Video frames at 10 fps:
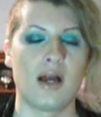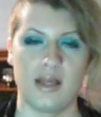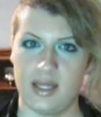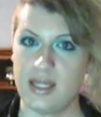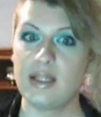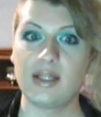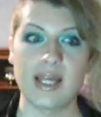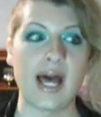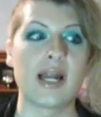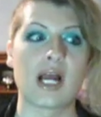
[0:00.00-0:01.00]
he literally
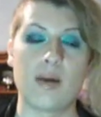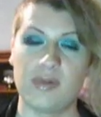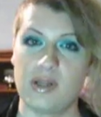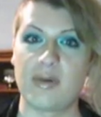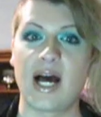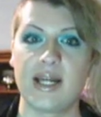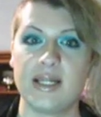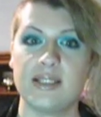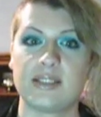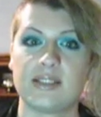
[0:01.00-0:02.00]
had a couple of
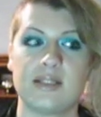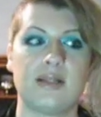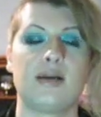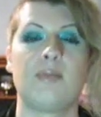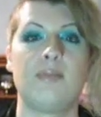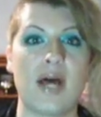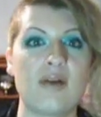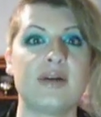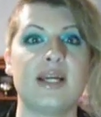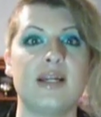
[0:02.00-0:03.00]
bodies
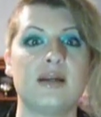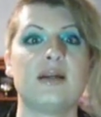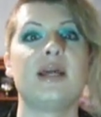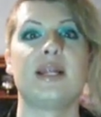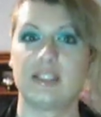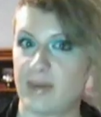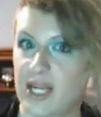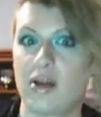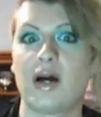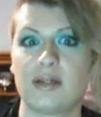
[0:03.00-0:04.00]
buried in his
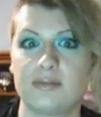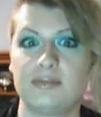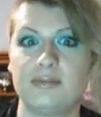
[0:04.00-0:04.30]
backyard